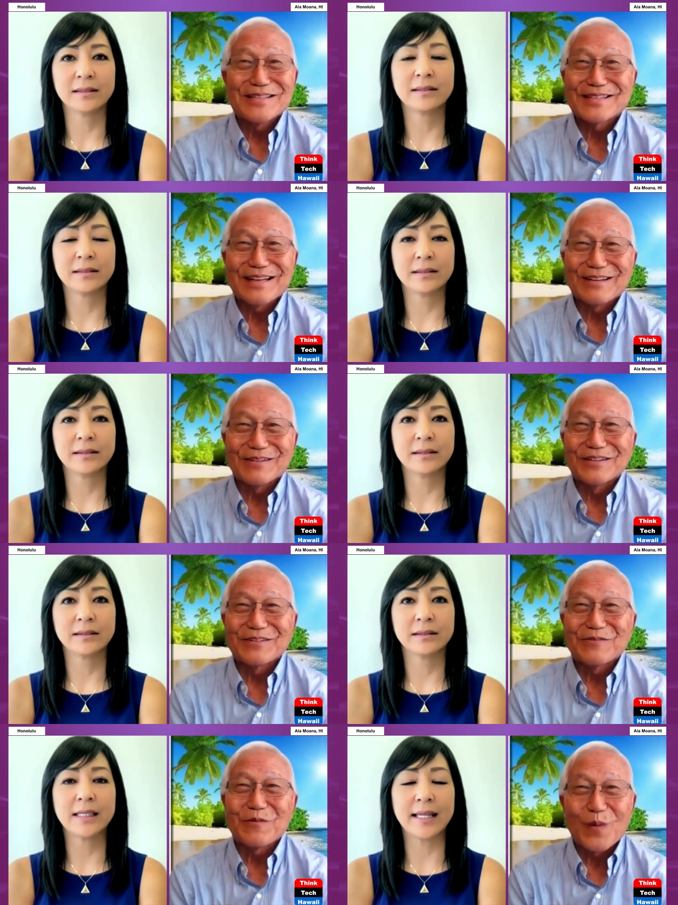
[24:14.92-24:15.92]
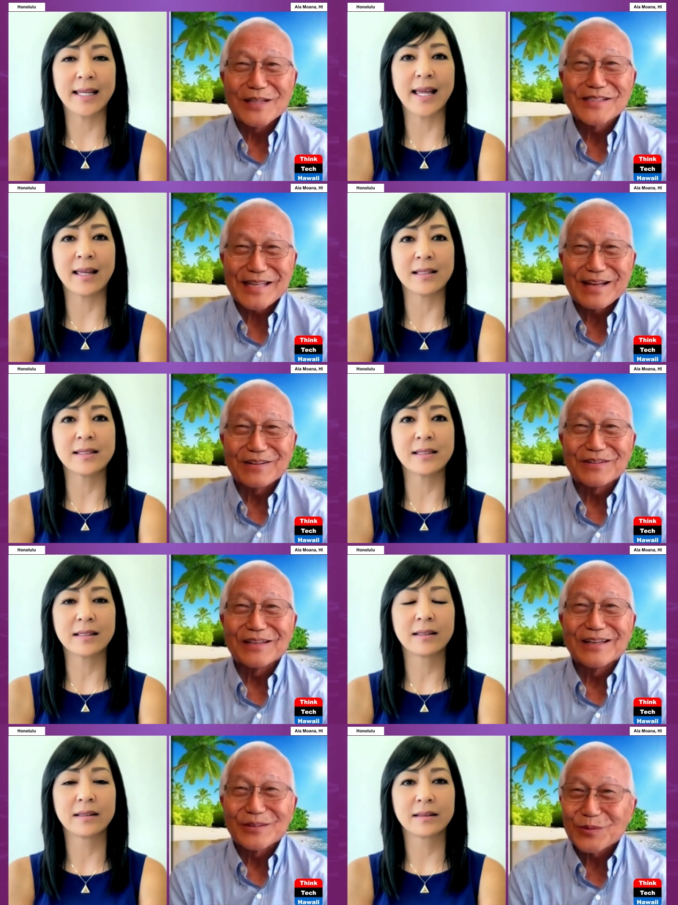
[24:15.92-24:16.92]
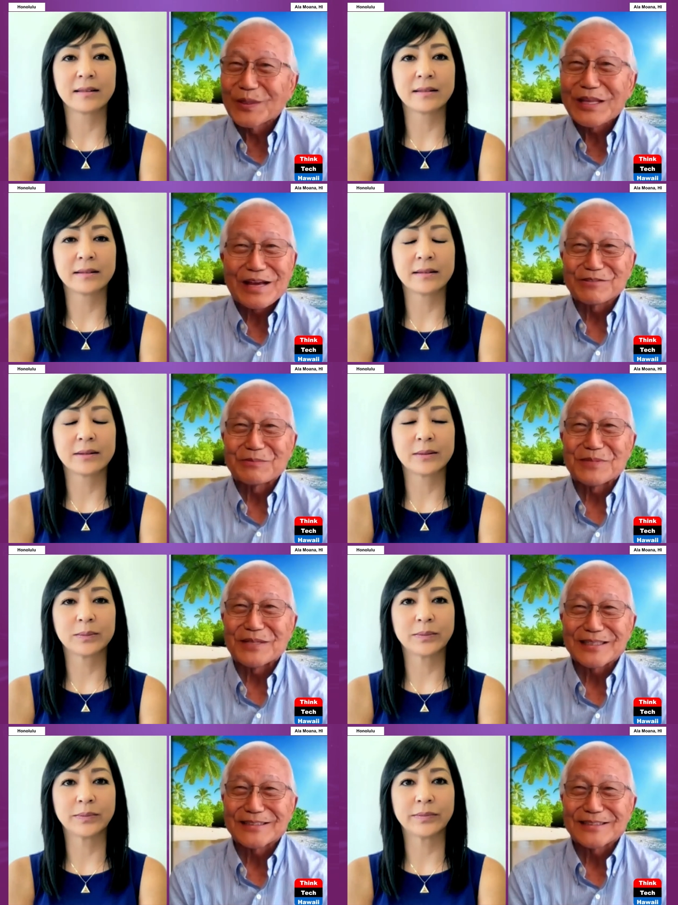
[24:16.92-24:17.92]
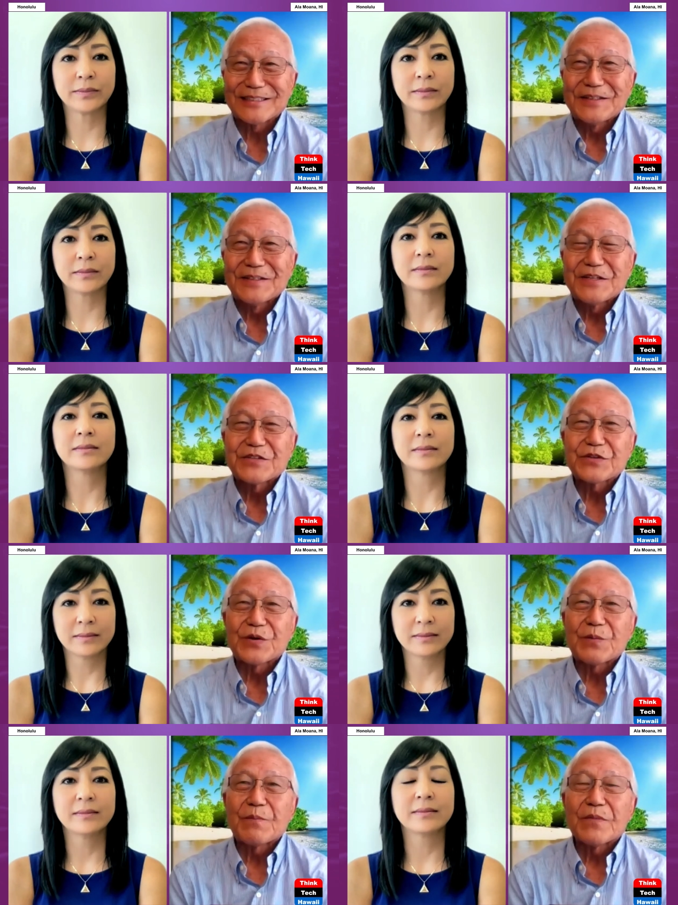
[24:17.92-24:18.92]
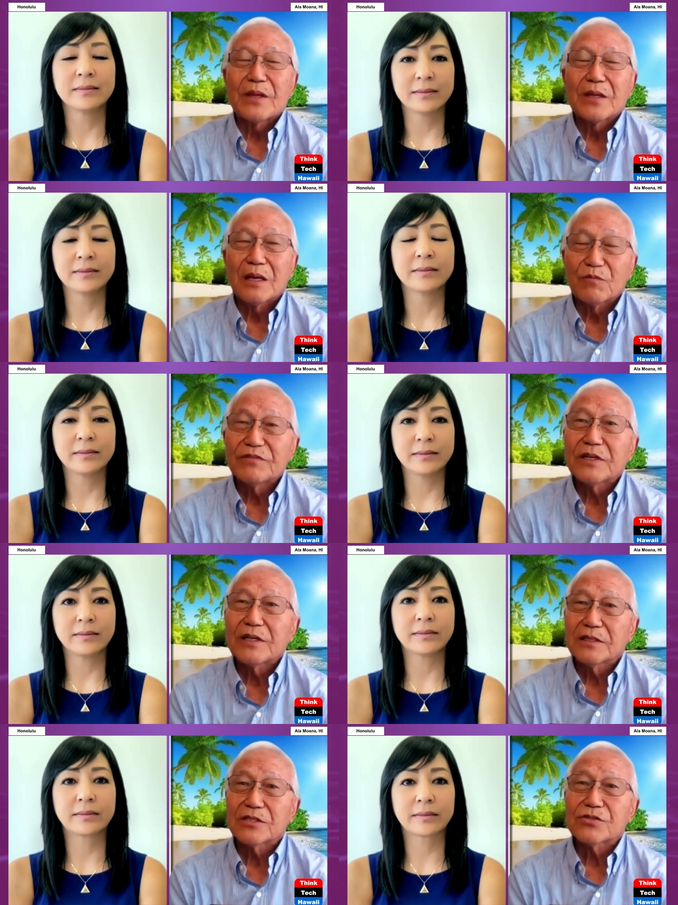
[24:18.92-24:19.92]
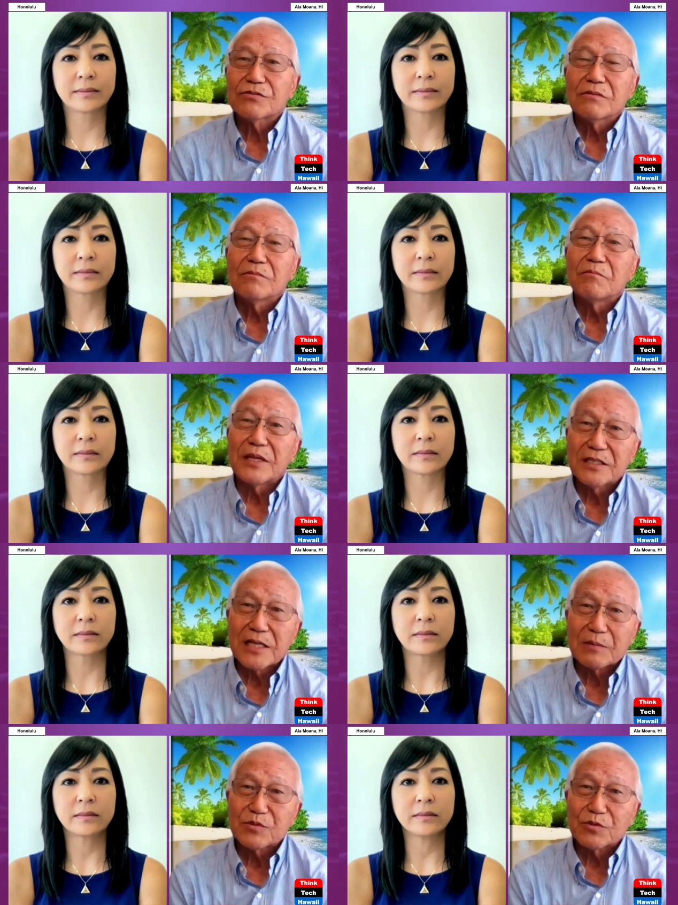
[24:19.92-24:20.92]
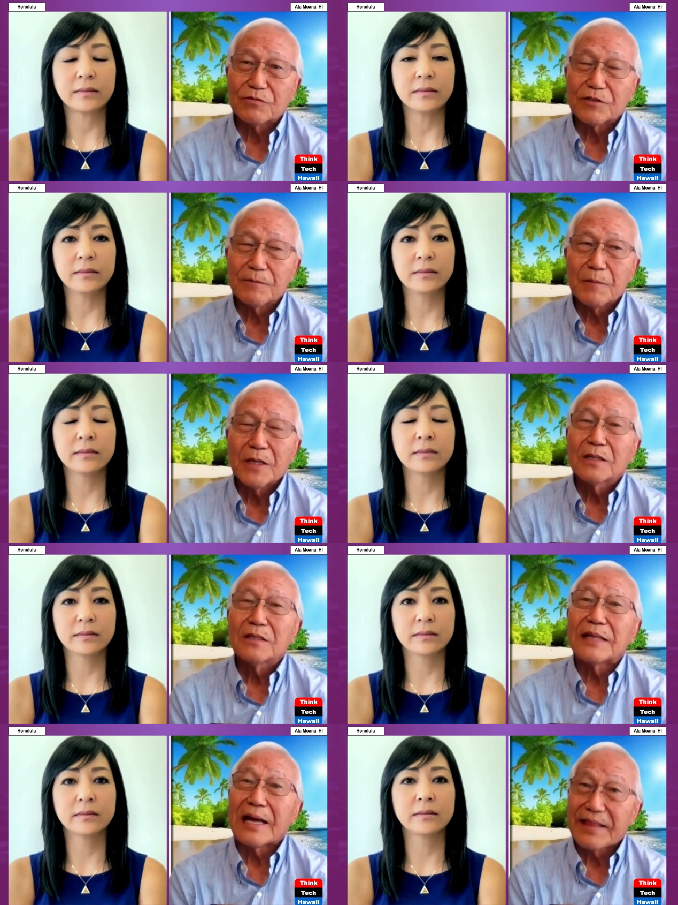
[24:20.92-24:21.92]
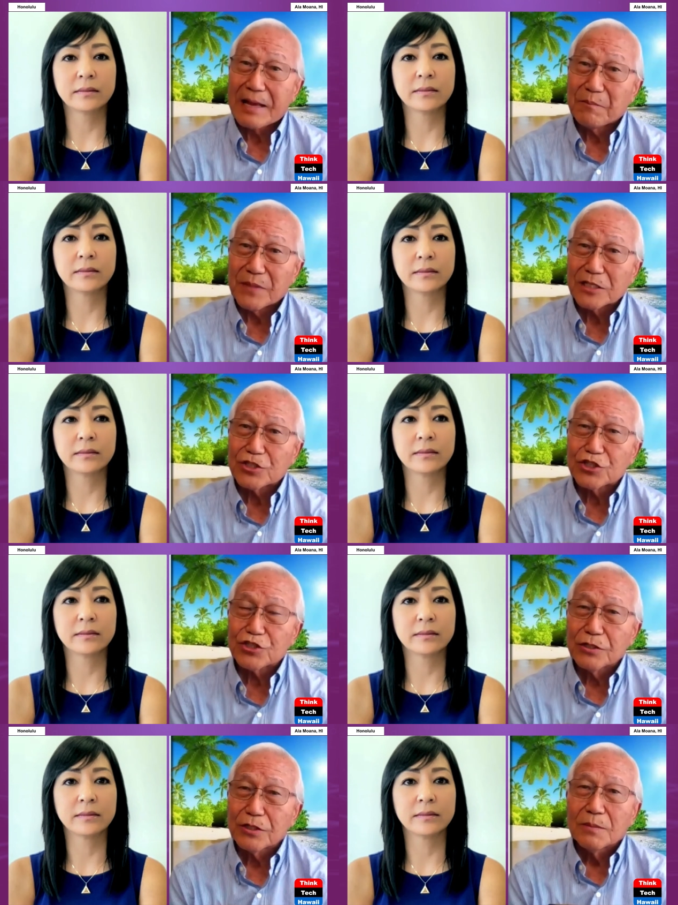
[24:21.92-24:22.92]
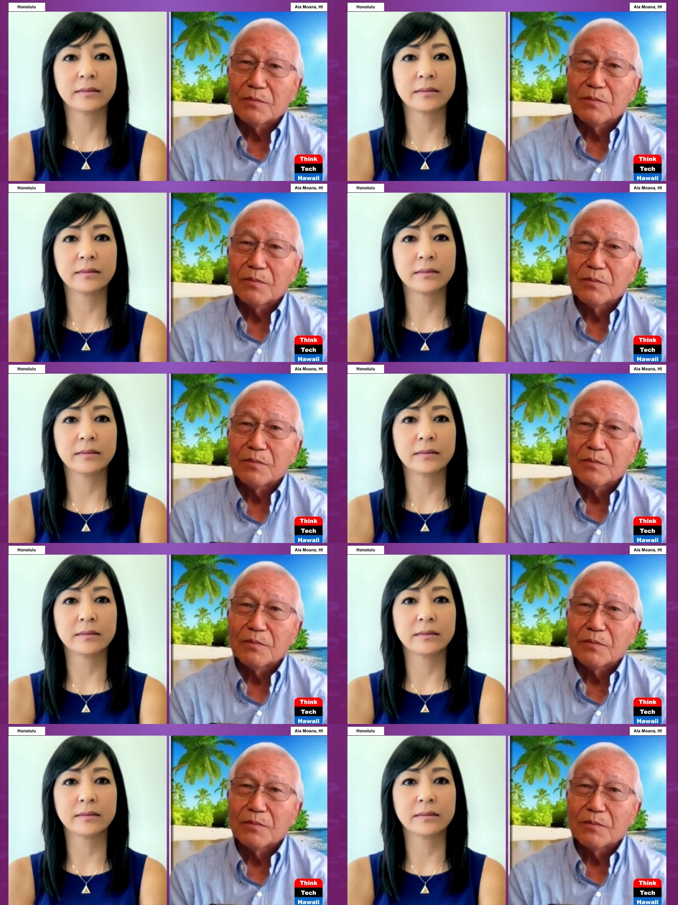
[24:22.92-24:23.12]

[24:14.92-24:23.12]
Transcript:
Speaker 1: amazing. You know, one yes. sale, 20,000 bucks. So, and we've done this many times over, not that much,